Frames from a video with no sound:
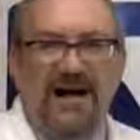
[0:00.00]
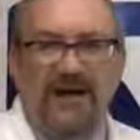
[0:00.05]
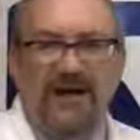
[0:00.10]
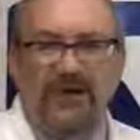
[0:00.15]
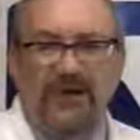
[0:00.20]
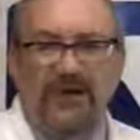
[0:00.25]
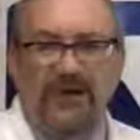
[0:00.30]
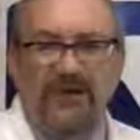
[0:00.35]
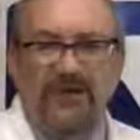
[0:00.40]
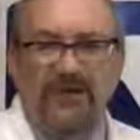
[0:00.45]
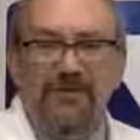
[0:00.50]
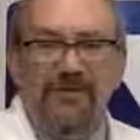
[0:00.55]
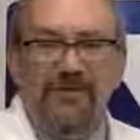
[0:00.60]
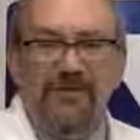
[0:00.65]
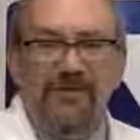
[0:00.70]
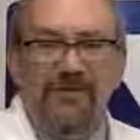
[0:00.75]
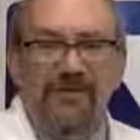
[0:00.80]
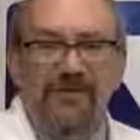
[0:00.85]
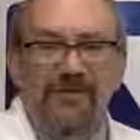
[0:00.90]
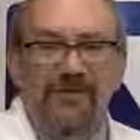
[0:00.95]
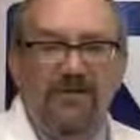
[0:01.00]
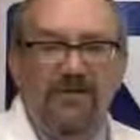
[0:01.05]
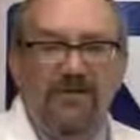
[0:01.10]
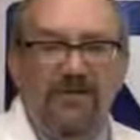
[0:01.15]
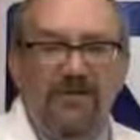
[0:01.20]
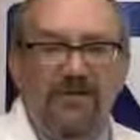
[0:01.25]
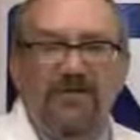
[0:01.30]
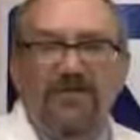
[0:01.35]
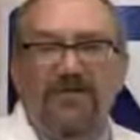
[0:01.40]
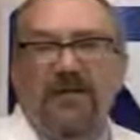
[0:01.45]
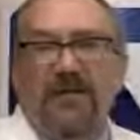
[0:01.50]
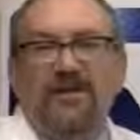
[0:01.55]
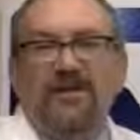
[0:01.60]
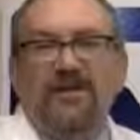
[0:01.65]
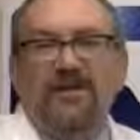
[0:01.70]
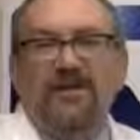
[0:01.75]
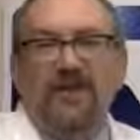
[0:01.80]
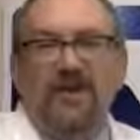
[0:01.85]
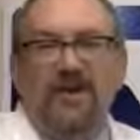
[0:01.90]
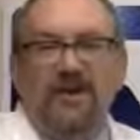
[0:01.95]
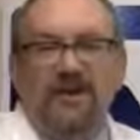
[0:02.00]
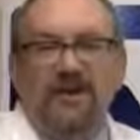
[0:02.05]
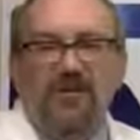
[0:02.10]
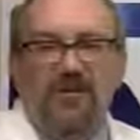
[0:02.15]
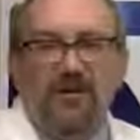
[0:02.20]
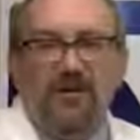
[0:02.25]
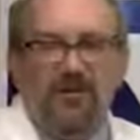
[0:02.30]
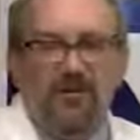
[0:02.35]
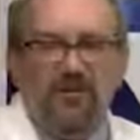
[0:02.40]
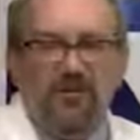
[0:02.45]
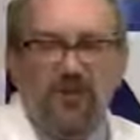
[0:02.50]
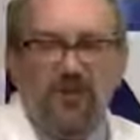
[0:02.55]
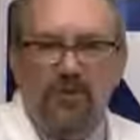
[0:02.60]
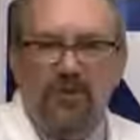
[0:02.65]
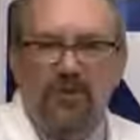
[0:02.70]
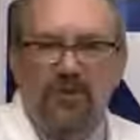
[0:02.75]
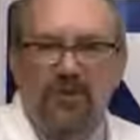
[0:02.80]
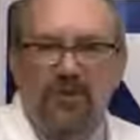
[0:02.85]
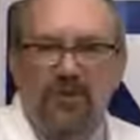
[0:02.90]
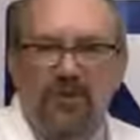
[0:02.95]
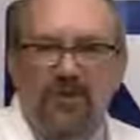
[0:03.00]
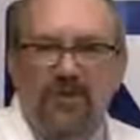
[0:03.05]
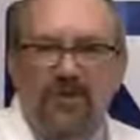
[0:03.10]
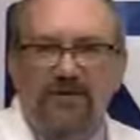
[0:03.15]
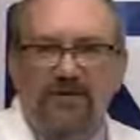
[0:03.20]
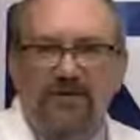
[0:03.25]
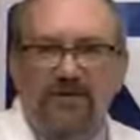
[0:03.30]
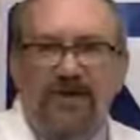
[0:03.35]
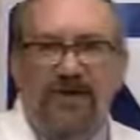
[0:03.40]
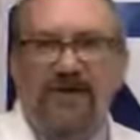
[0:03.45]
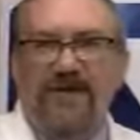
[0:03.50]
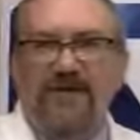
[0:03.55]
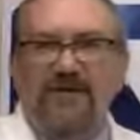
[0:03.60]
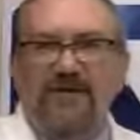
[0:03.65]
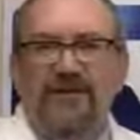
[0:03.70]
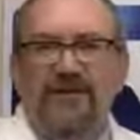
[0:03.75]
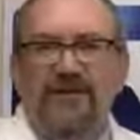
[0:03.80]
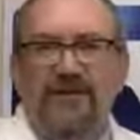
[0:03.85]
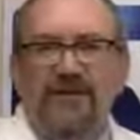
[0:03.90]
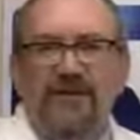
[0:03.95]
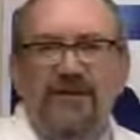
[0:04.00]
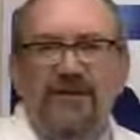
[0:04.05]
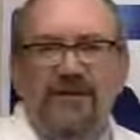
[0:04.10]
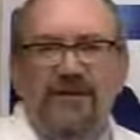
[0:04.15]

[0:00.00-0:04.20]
Iron? Let's not even talk about the pros and cons of iron.